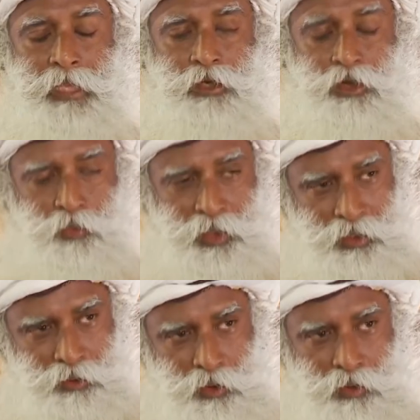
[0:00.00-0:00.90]
they're not they...
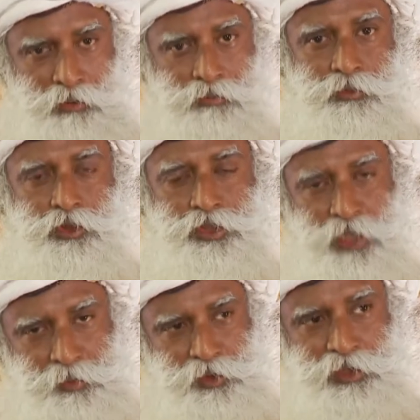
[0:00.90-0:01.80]
very wrong.
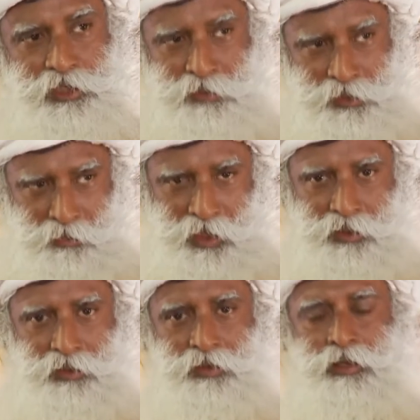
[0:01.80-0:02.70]
Conceptually, it was
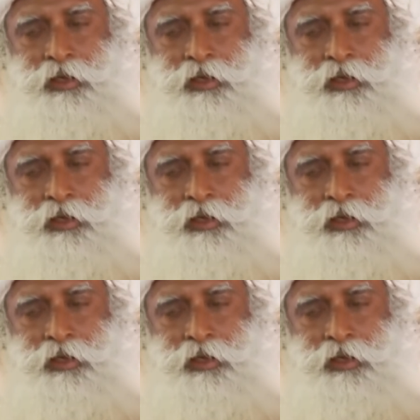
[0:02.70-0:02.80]
made.